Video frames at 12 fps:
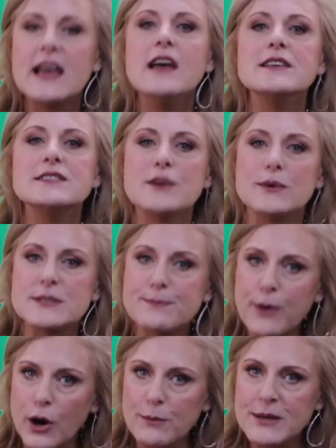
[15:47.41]
So it's
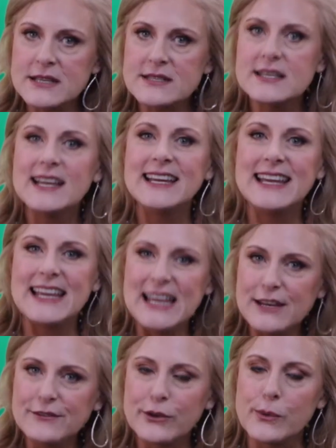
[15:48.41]
purpose,
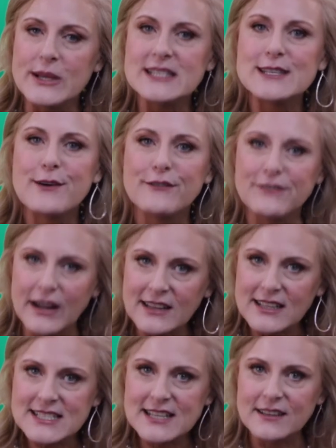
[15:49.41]
influence,
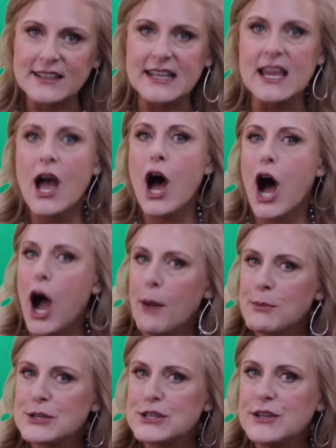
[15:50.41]
volatility,
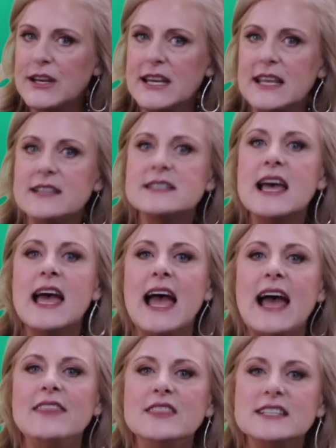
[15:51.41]
opportunities,
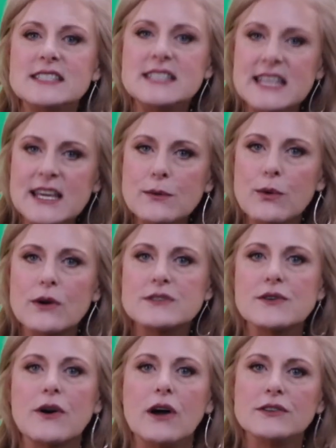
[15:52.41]
and the T words
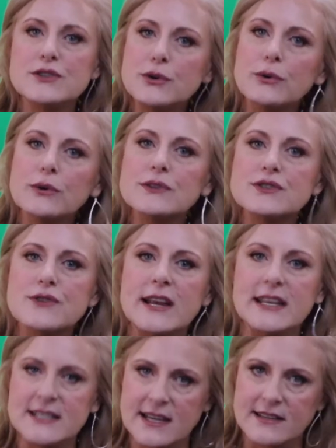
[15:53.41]
are all tools,
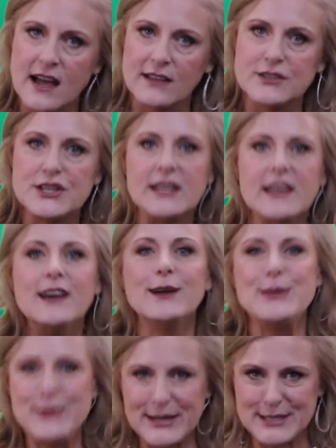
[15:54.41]
training, technology.
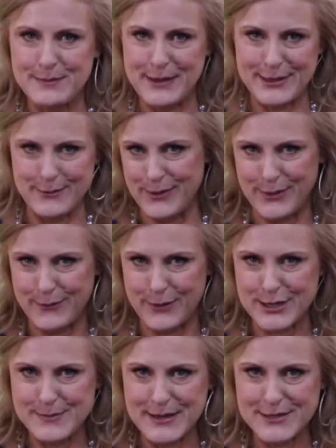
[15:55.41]
You get to pick the one that works
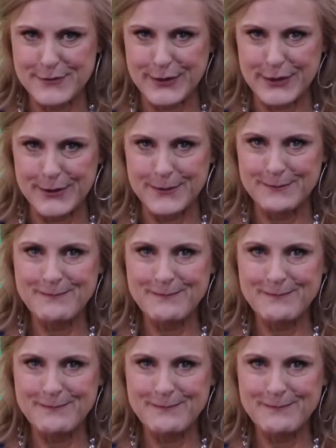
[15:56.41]
best for you.